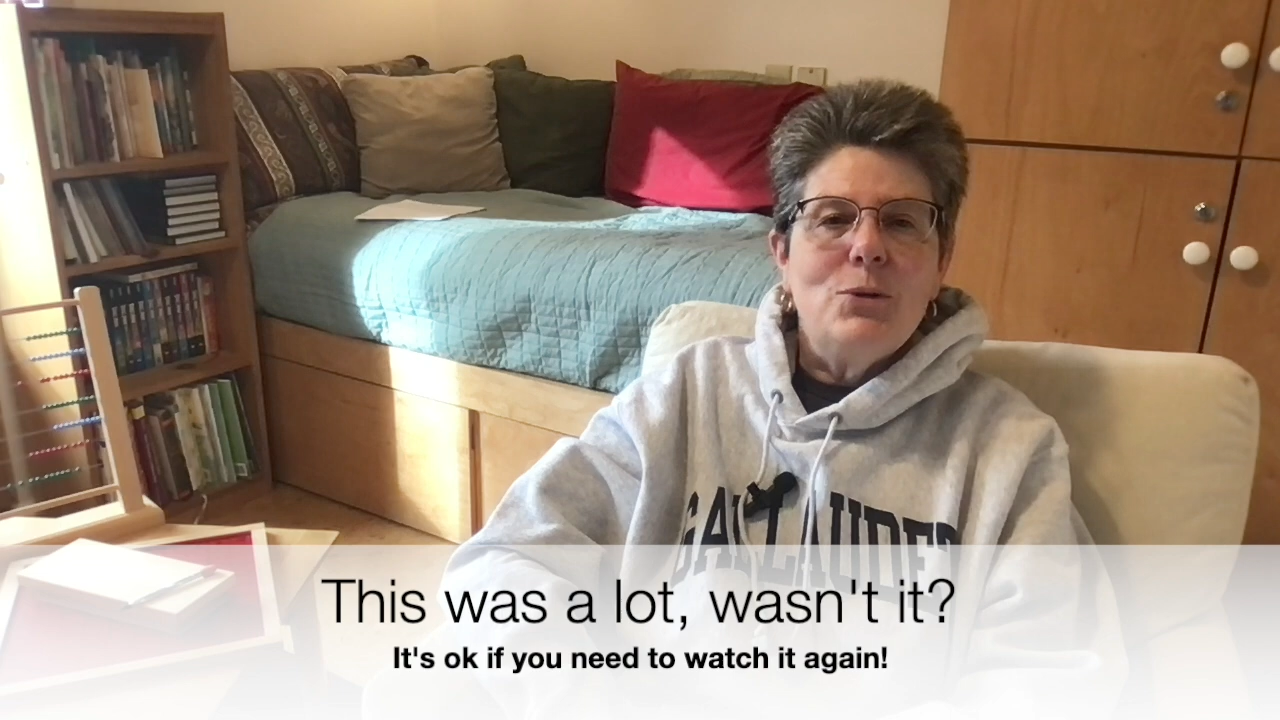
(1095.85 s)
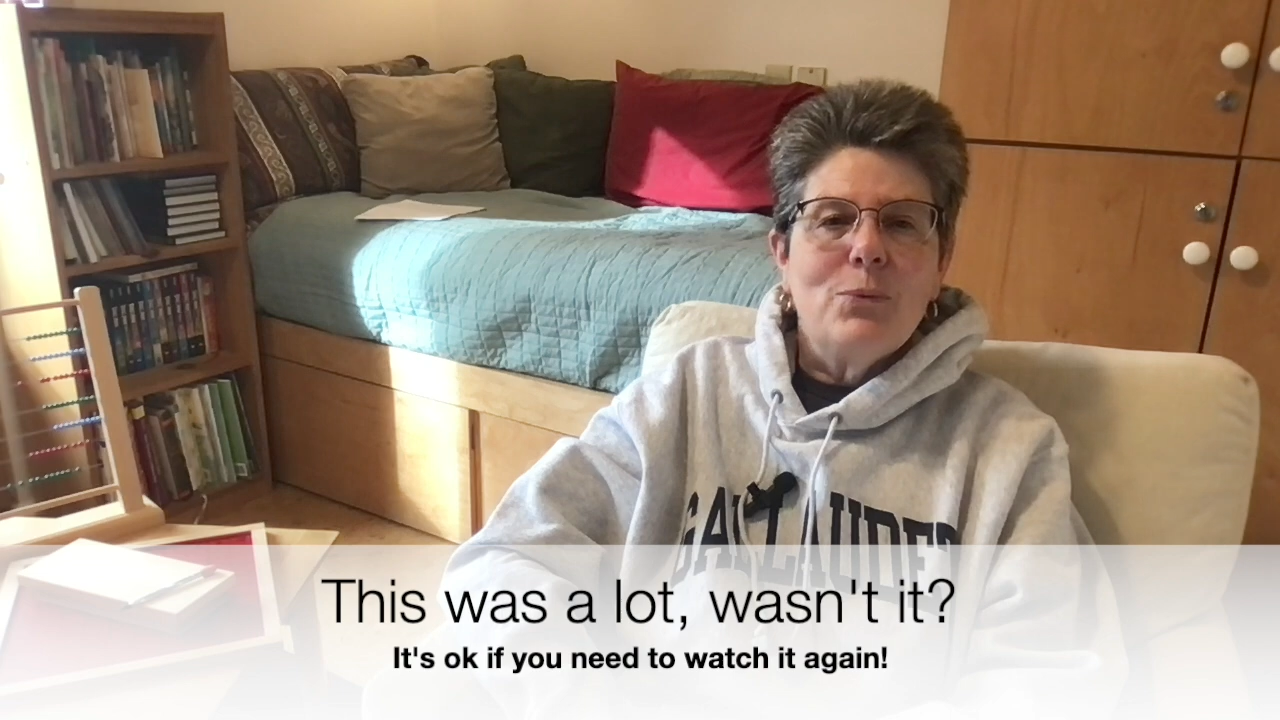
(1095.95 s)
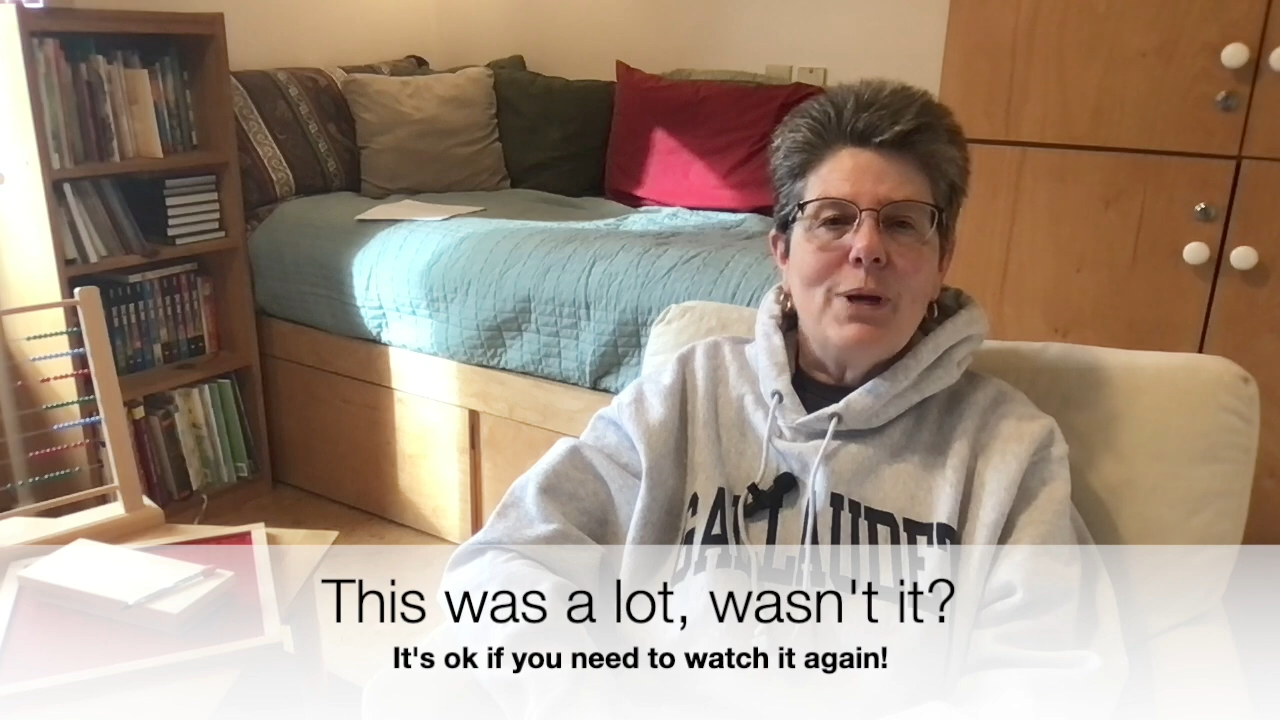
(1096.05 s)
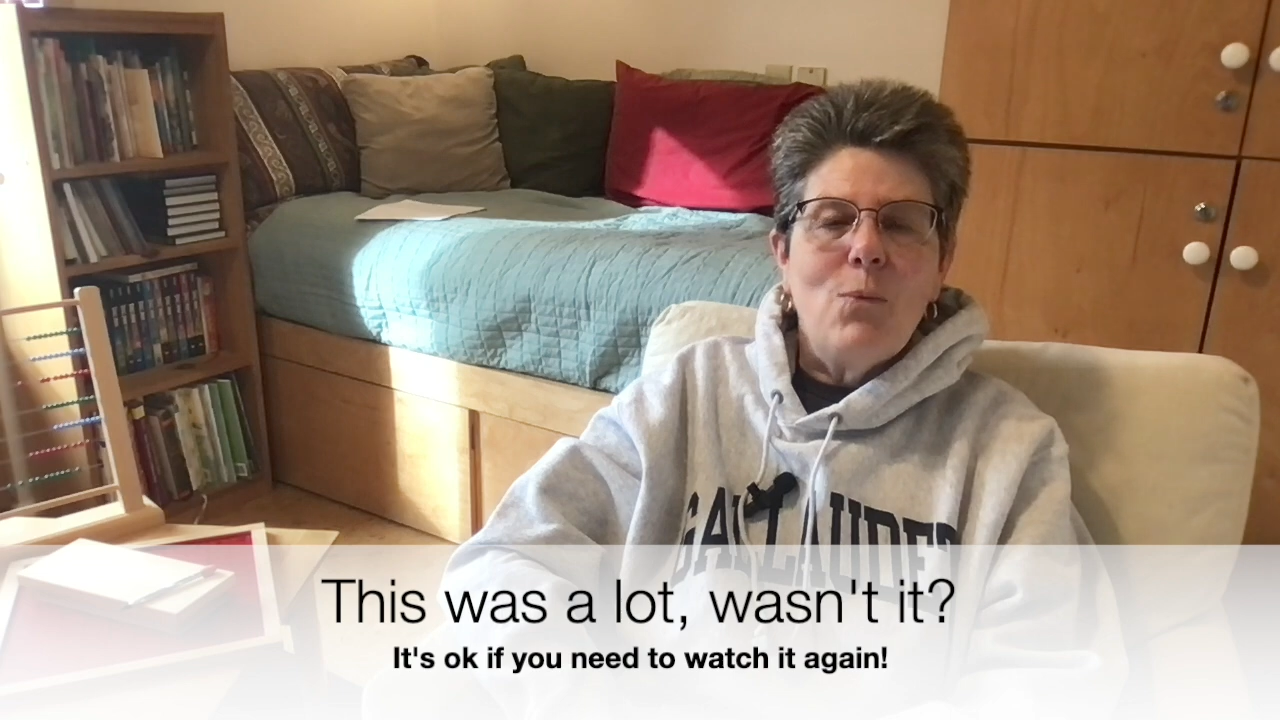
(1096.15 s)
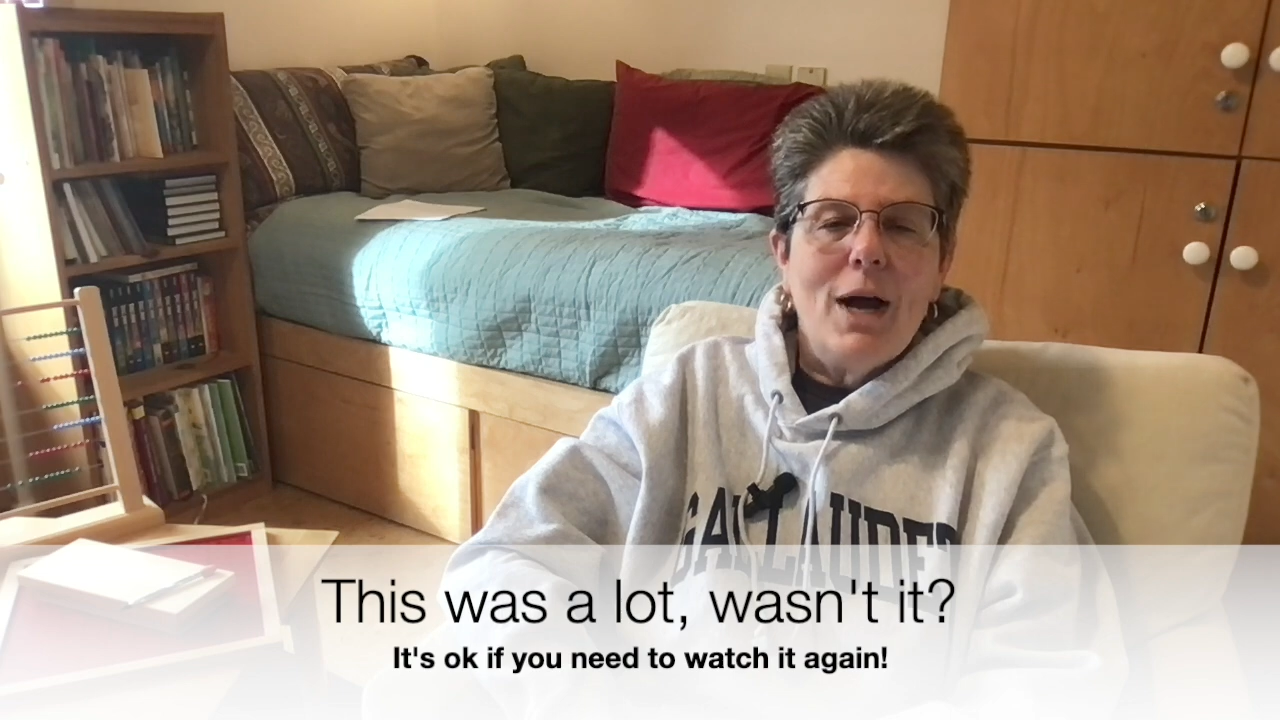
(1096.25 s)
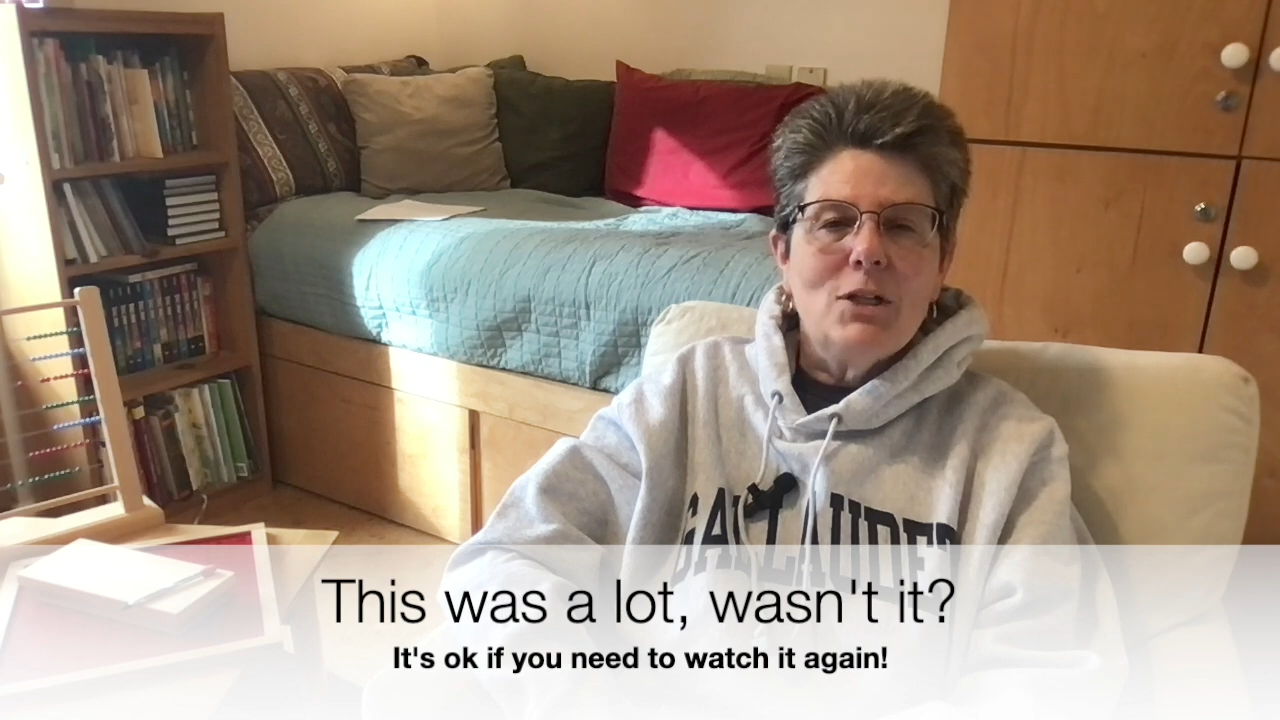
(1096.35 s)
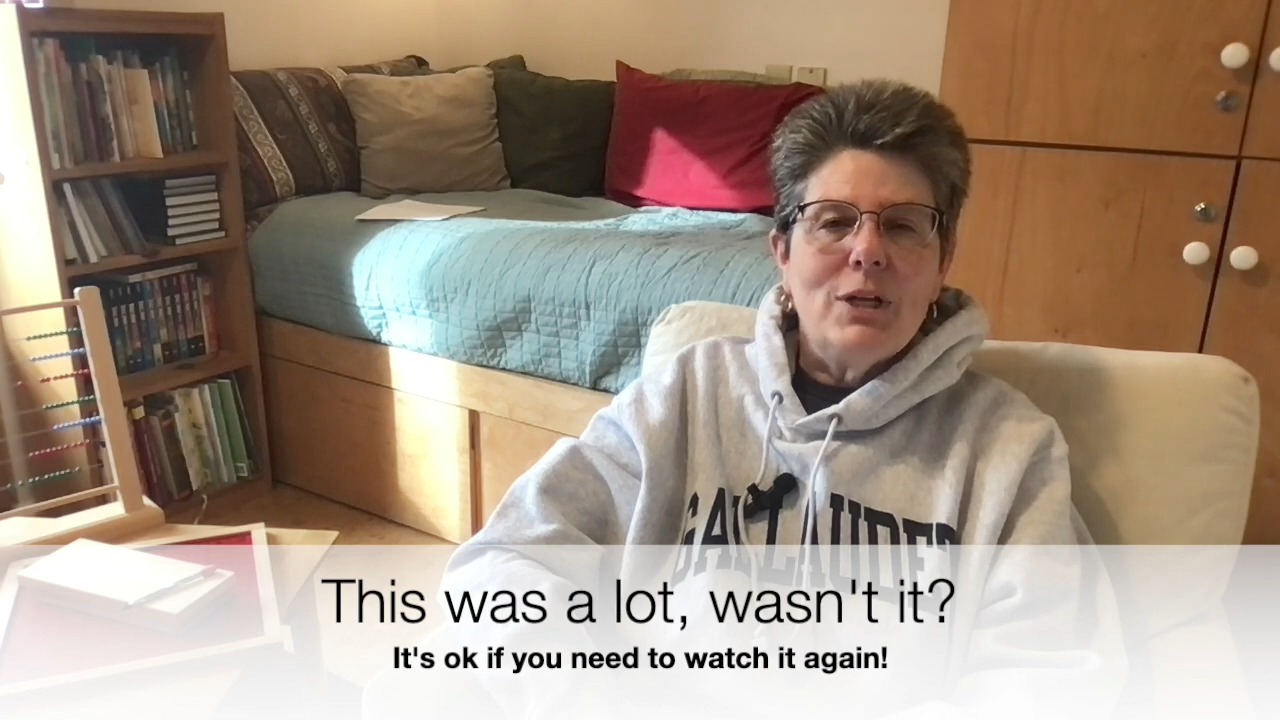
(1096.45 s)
rewatch